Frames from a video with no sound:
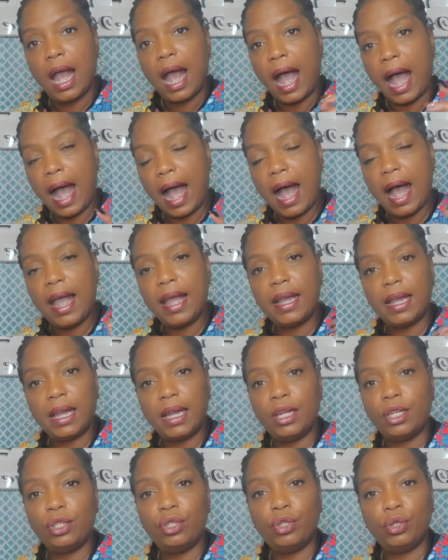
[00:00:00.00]
I
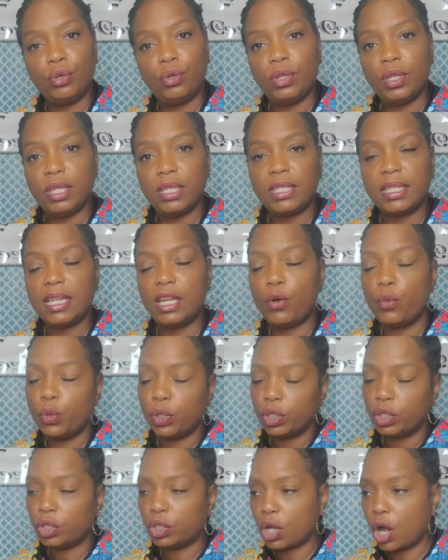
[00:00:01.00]
can do this. It
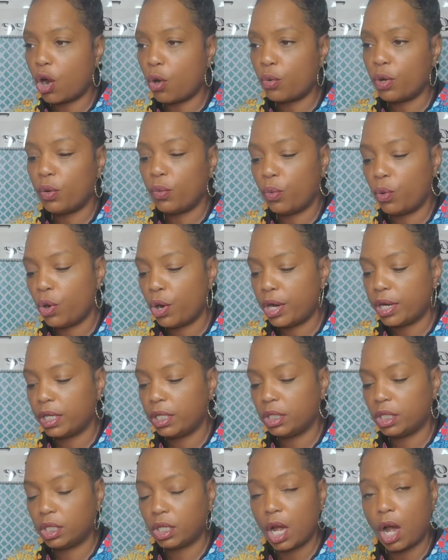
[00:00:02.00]
was so rewarding.
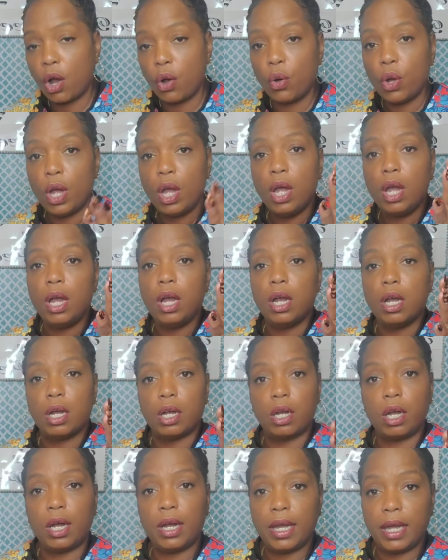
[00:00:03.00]
So,
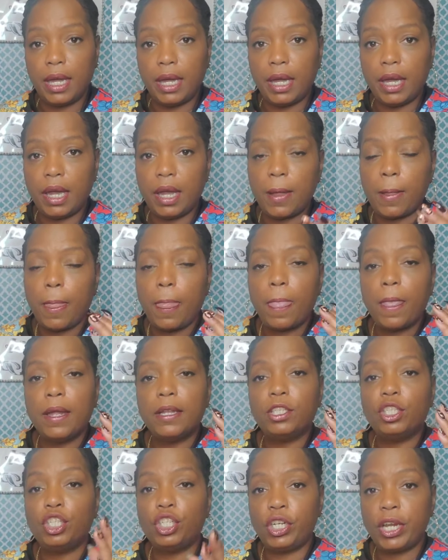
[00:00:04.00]
again,
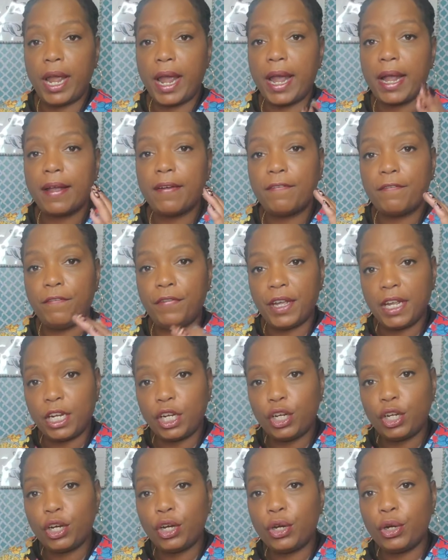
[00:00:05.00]
check
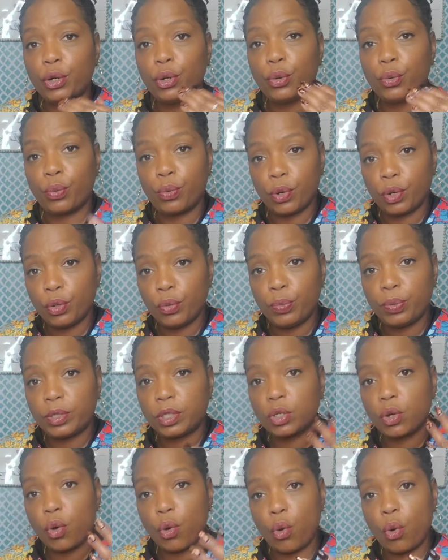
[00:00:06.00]
vendor groups
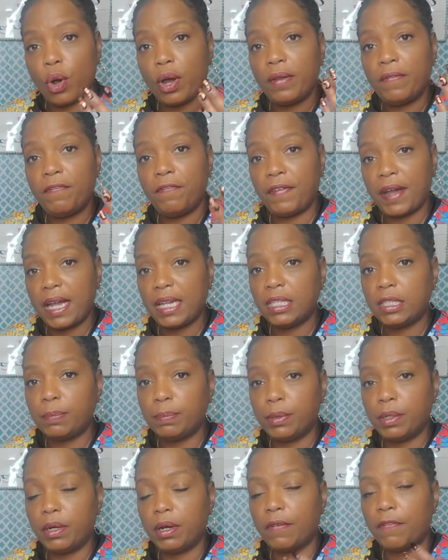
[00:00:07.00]
on
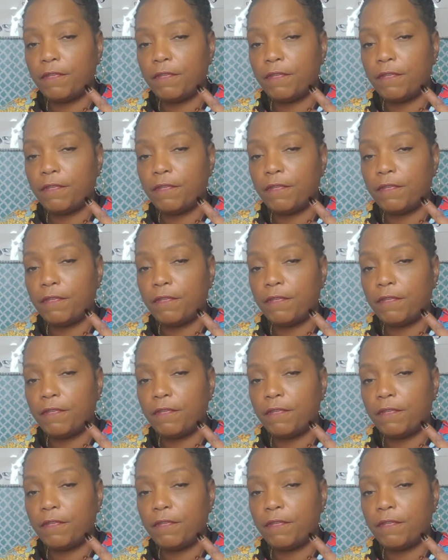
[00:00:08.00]
Facebook.